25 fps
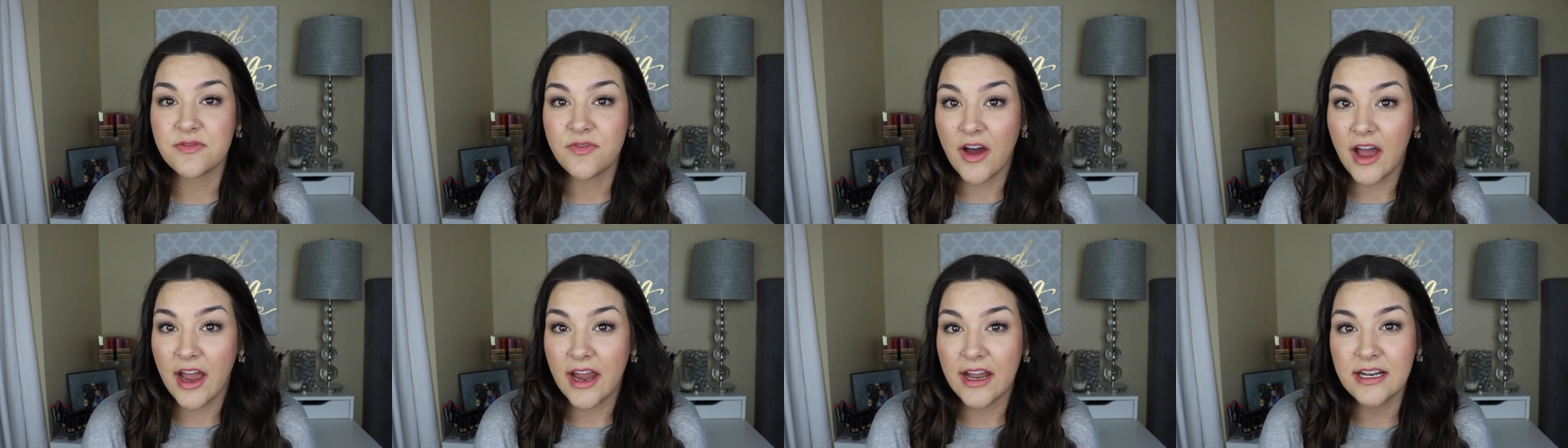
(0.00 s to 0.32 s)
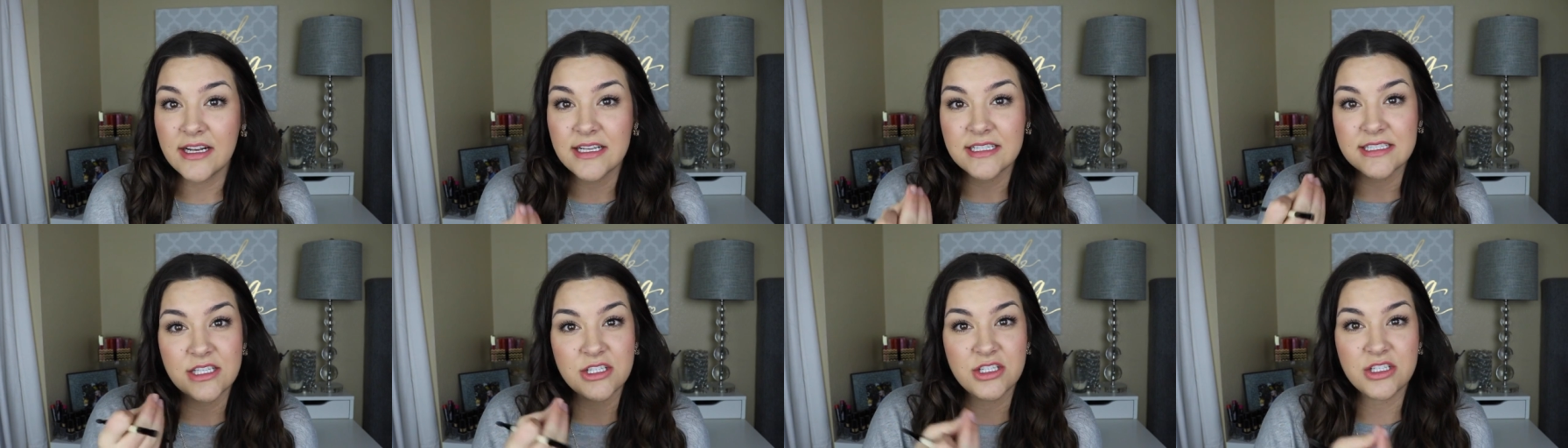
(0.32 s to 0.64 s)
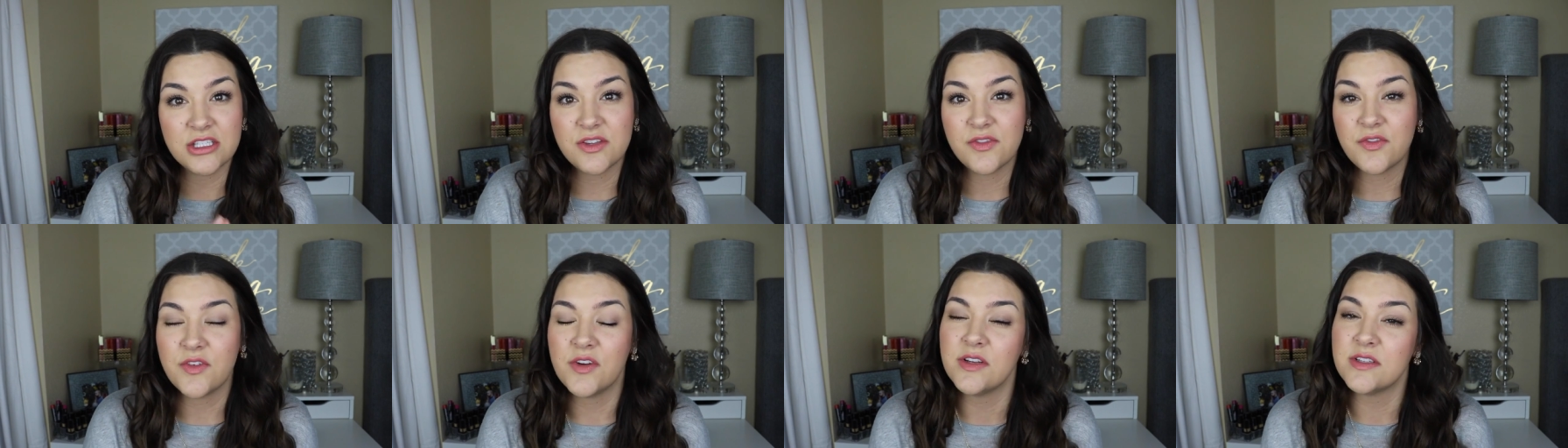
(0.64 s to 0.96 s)
fine because it
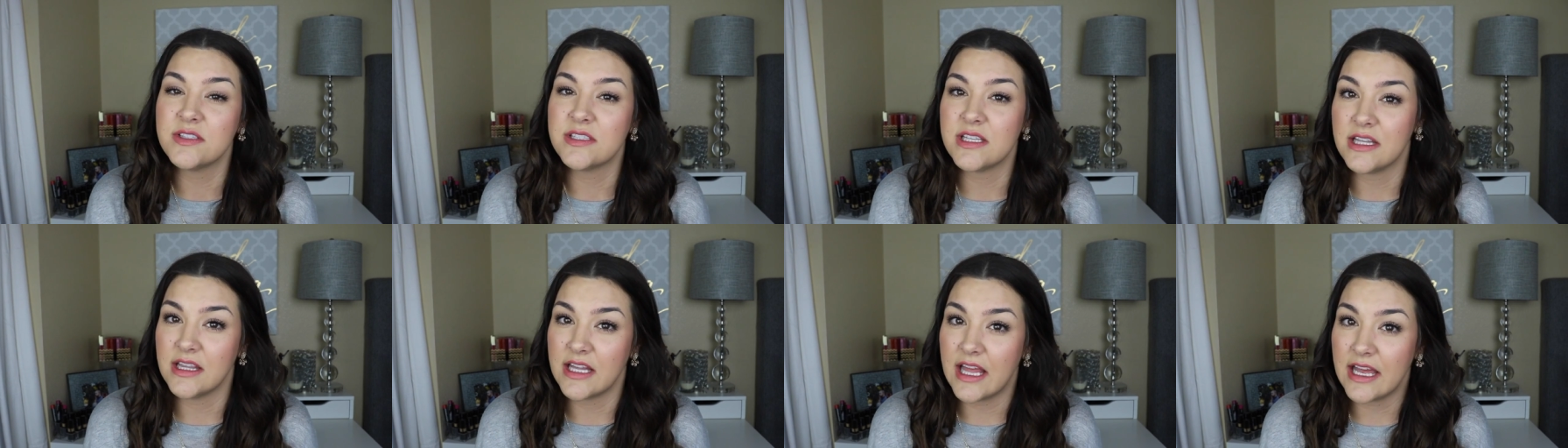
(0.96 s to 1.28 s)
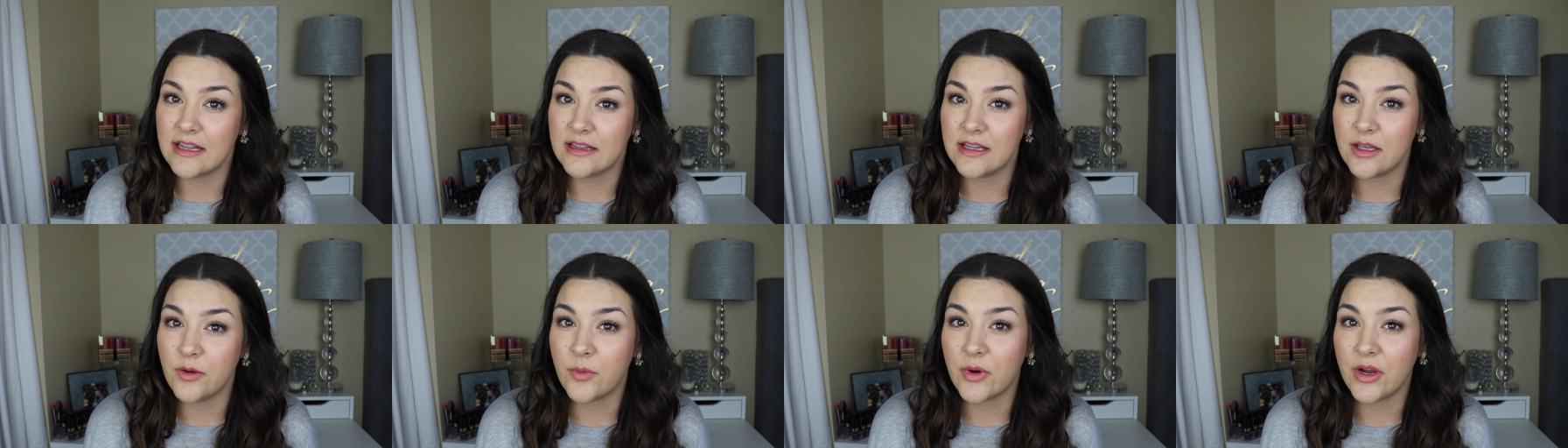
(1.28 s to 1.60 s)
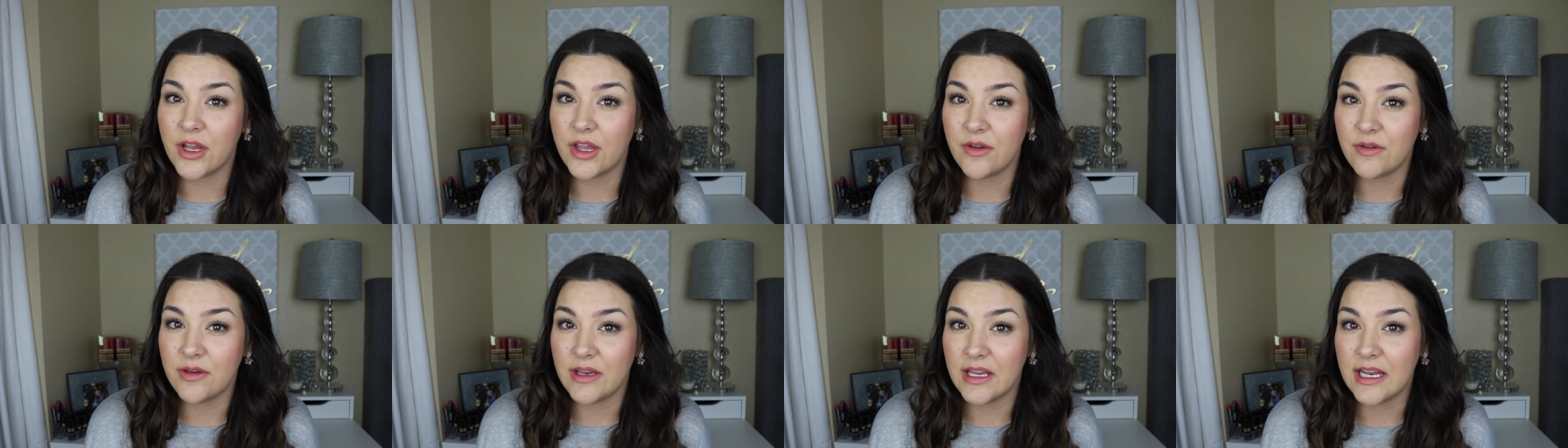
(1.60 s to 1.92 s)
just fills in lightly where
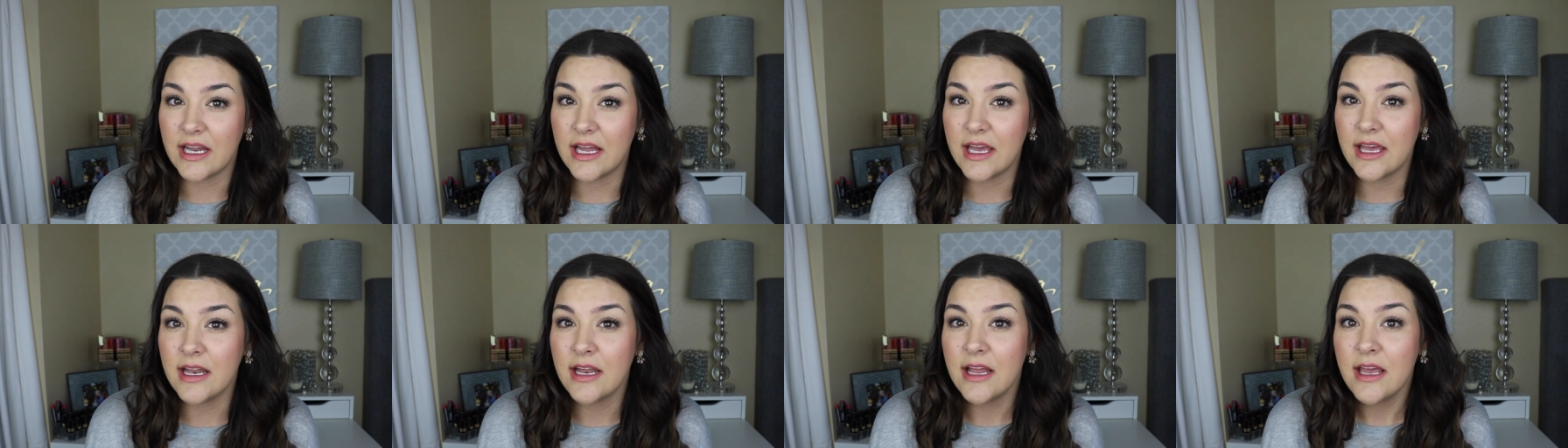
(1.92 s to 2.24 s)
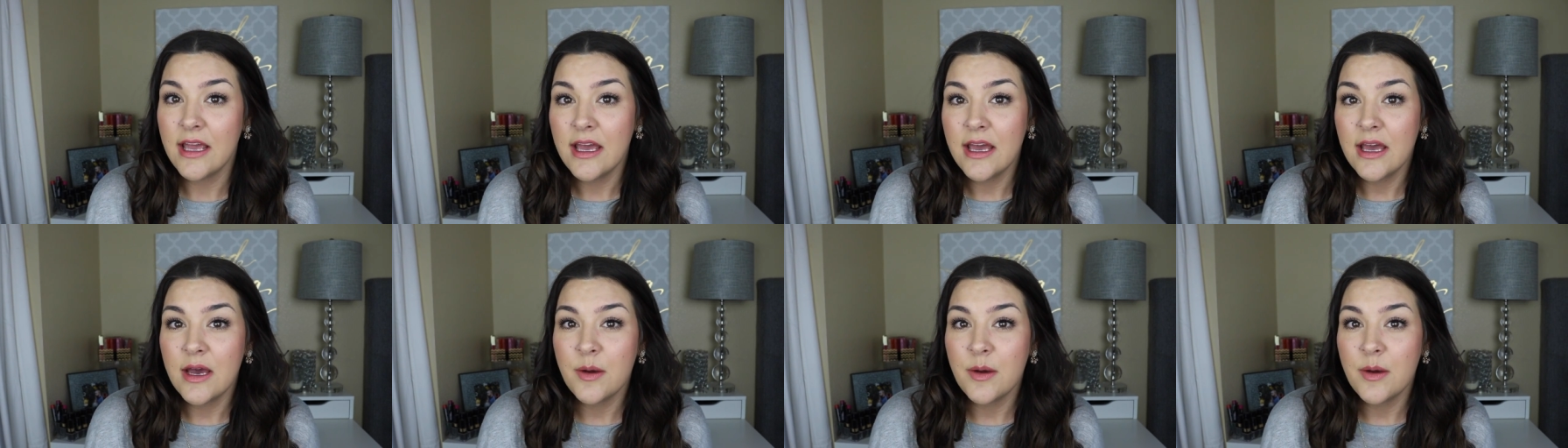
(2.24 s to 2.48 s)
you need it.